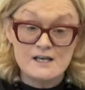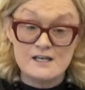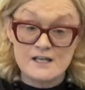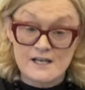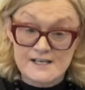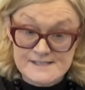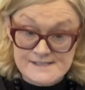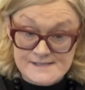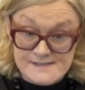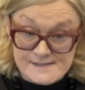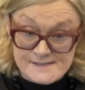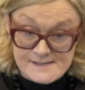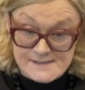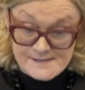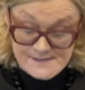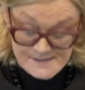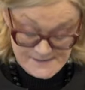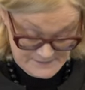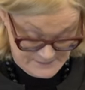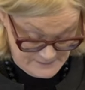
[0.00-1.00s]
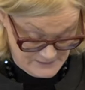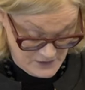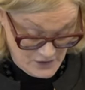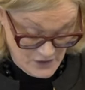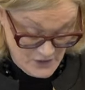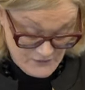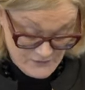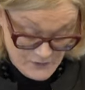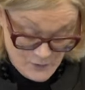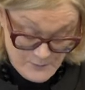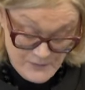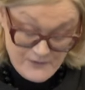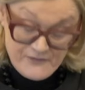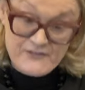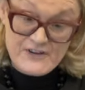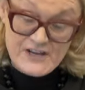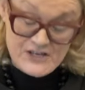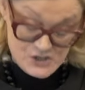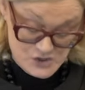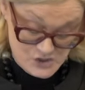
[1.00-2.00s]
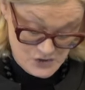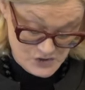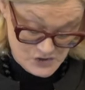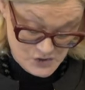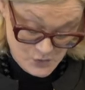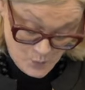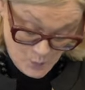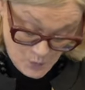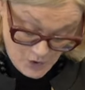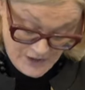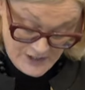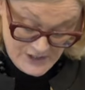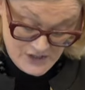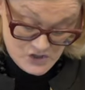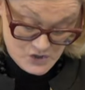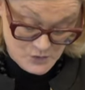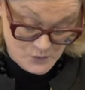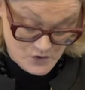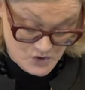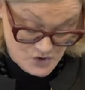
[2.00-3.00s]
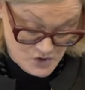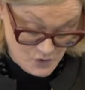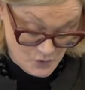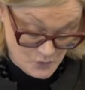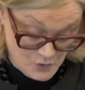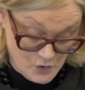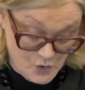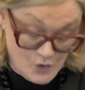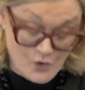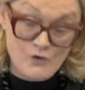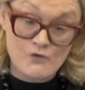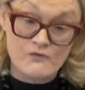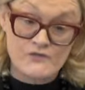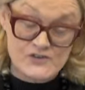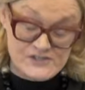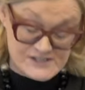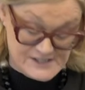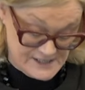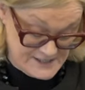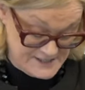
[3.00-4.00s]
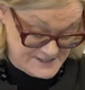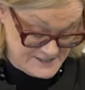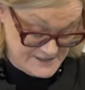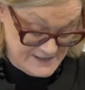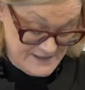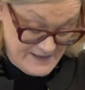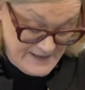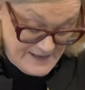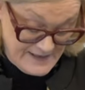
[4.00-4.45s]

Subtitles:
licences for professionals working to ensure oversight